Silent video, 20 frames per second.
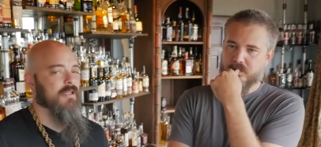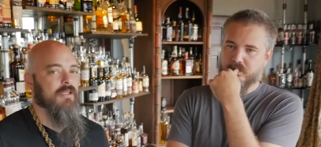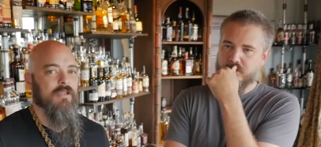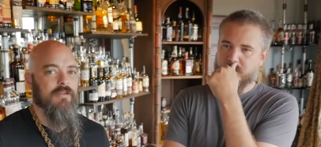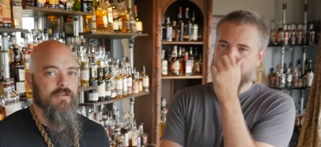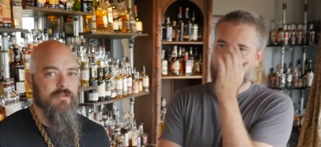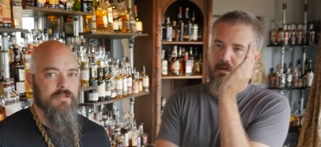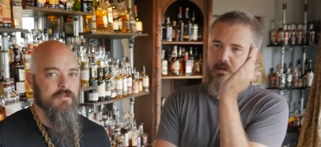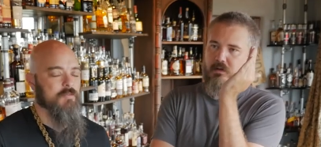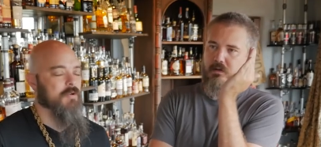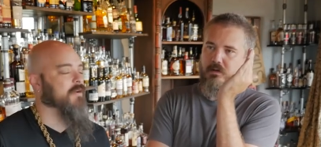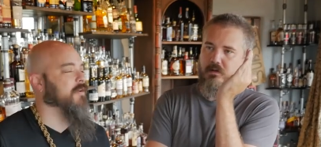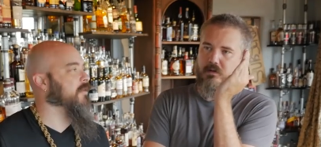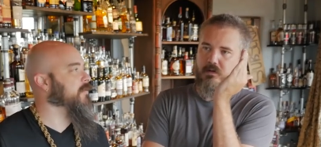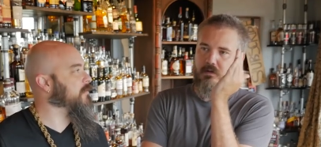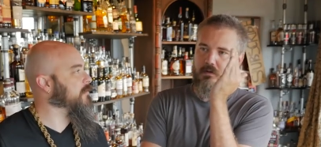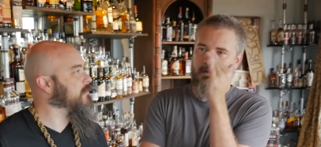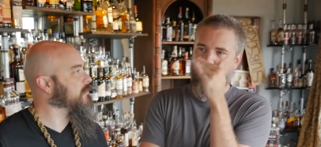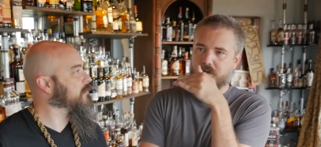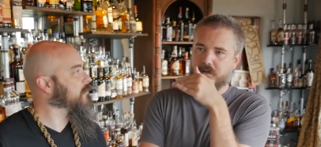Speaker 1: in the
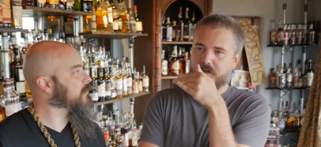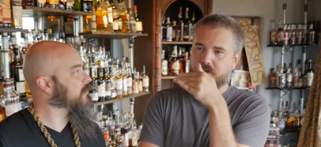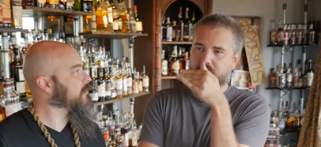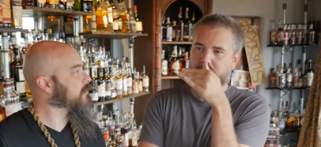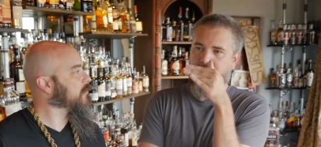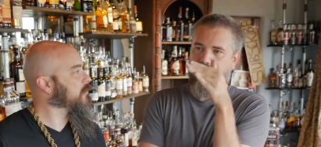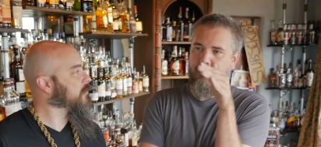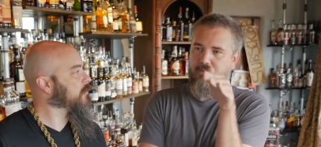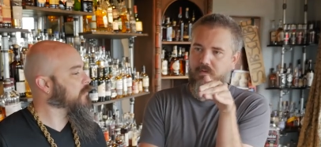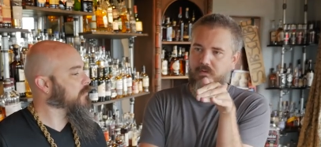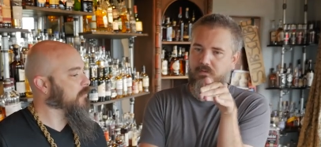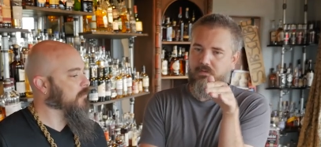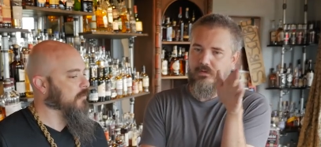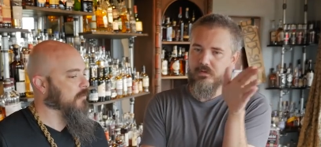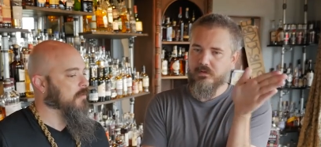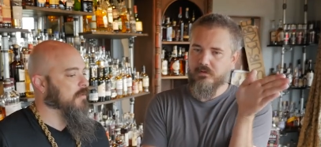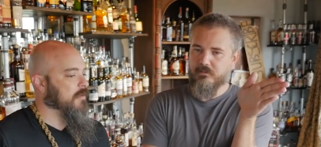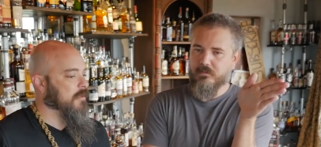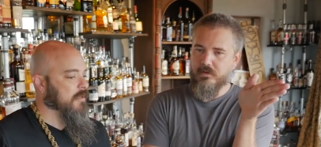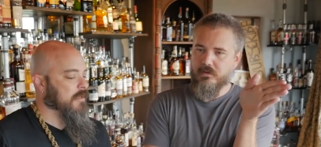spirit. Layers of
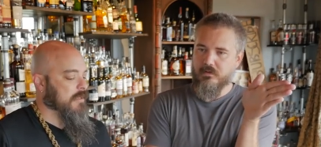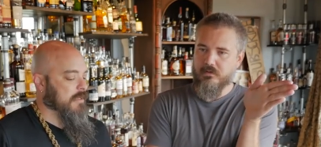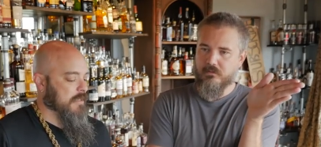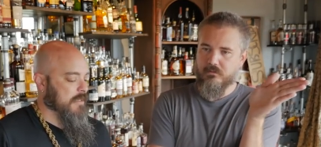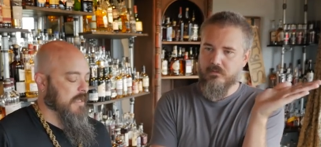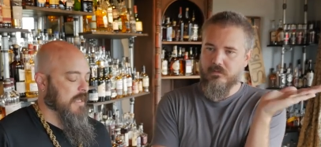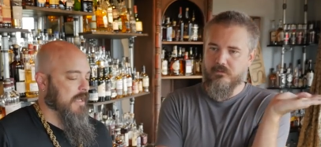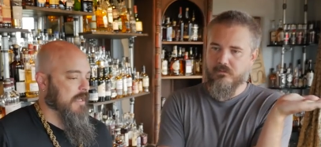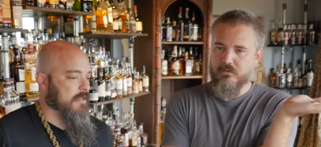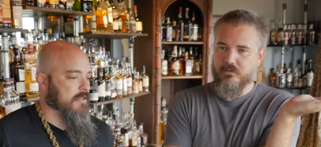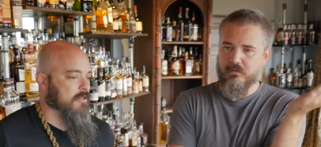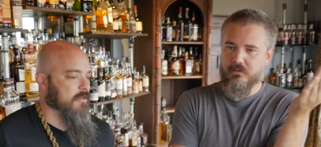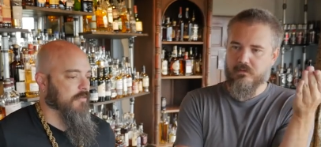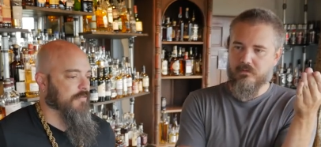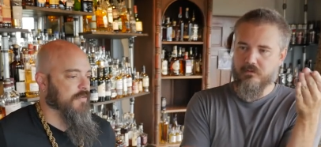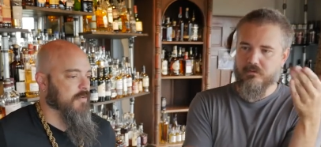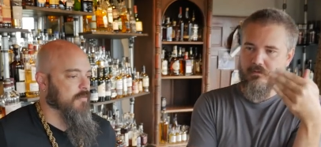roasting the malt. Yeah. So if